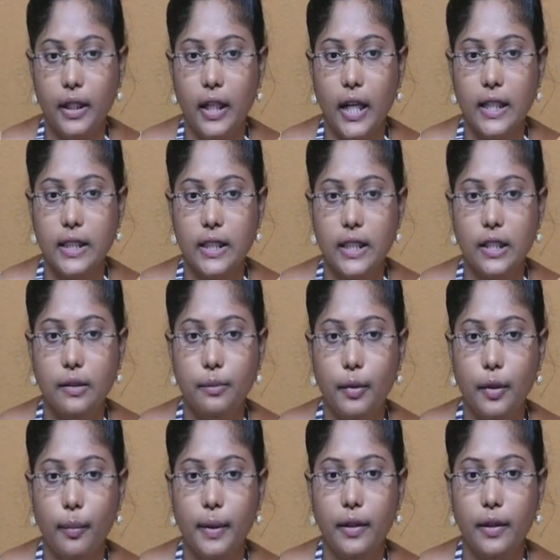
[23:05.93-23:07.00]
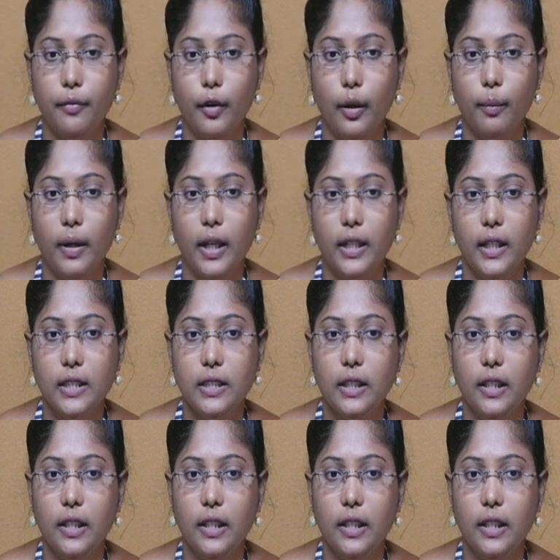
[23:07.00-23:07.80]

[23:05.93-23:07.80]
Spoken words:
Relaxation property formula is